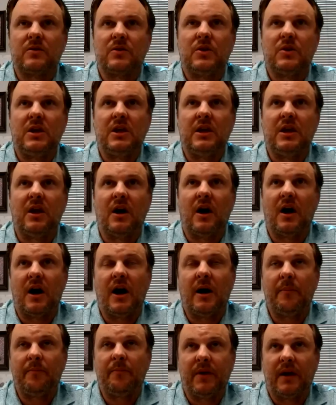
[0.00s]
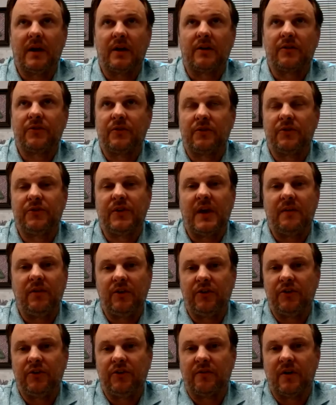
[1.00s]
The Opex
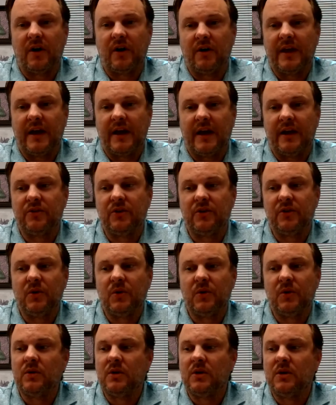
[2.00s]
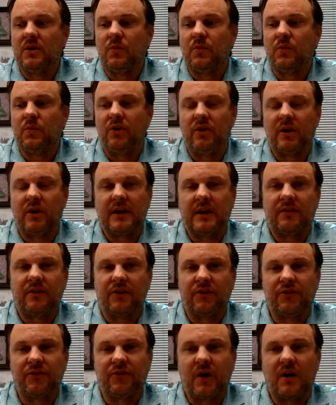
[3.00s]
savings of all that too, when you look
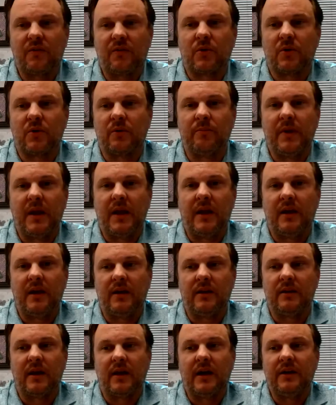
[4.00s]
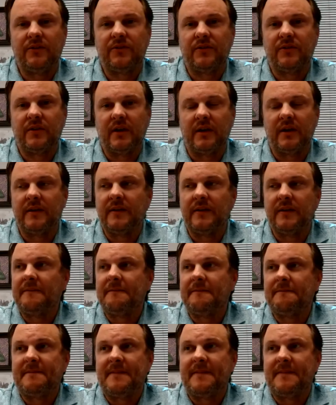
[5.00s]
at the software and licensing,